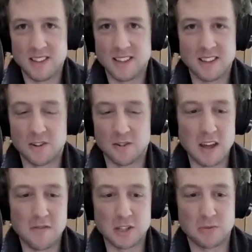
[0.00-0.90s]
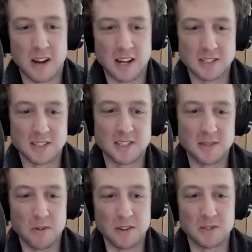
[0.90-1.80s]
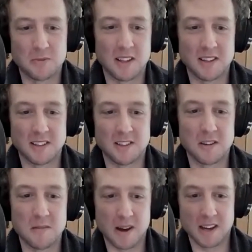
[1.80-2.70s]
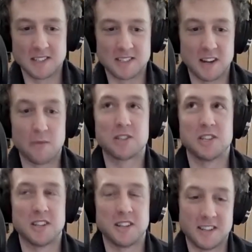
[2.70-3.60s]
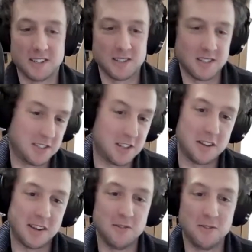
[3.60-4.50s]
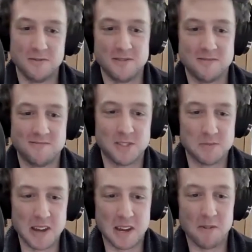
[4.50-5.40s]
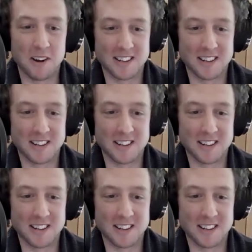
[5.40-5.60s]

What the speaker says: Life is what it is. There's no point in dwelling and looking back and saying, I wish I'd done this. It's done now. Just make it work.